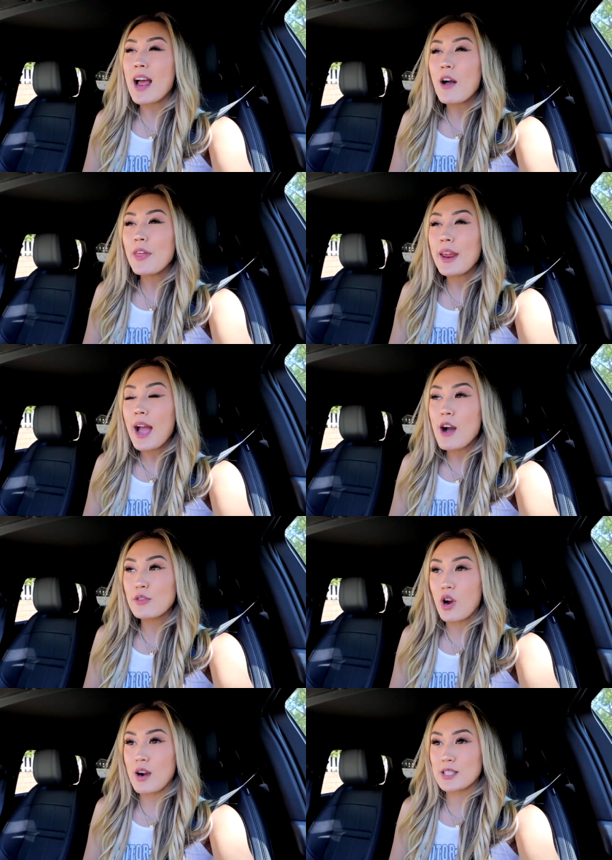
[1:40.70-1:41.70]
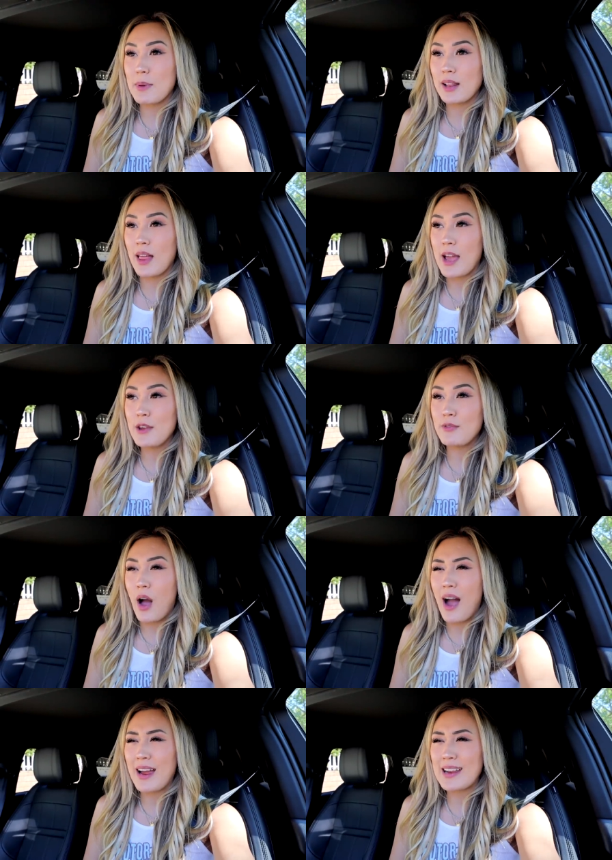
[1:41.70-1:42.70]
now that I have crocs in my life,
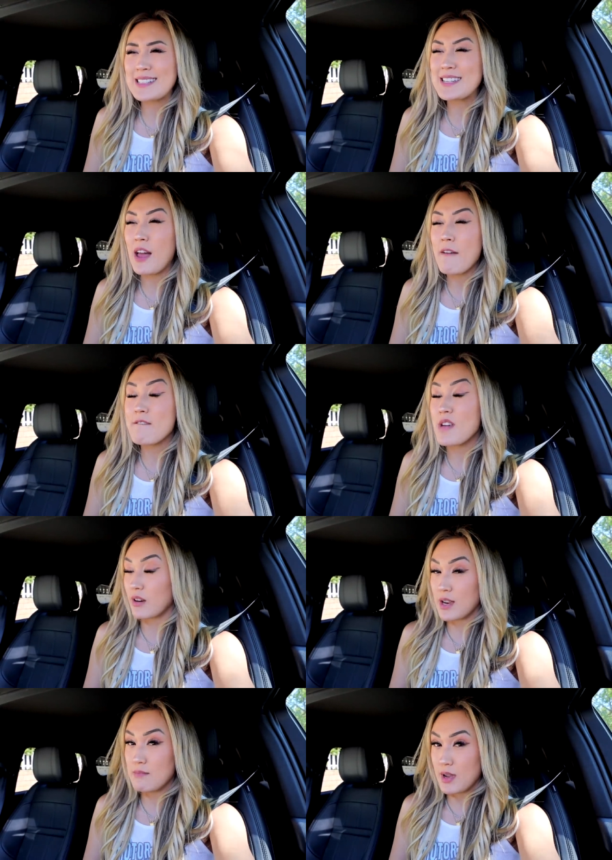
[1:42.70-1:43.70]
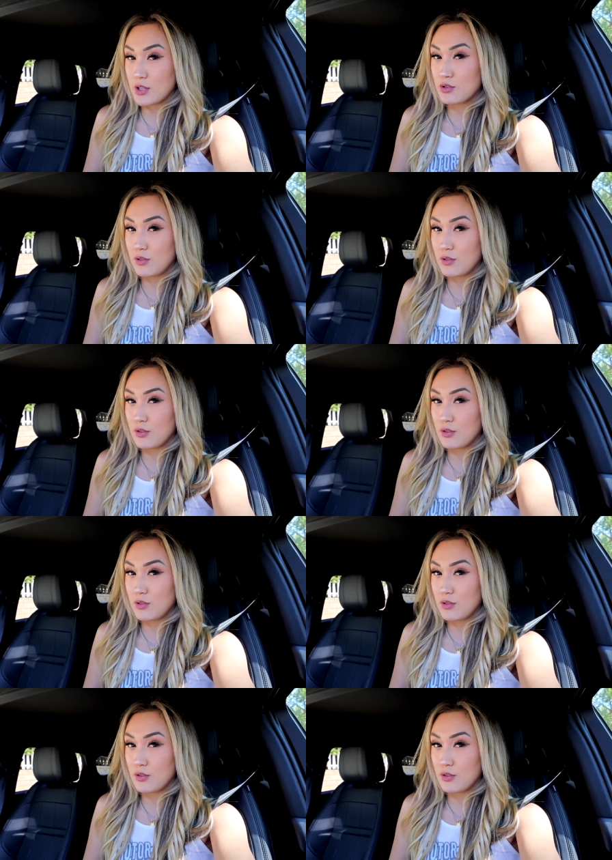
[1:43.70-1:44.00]
I still have very mixed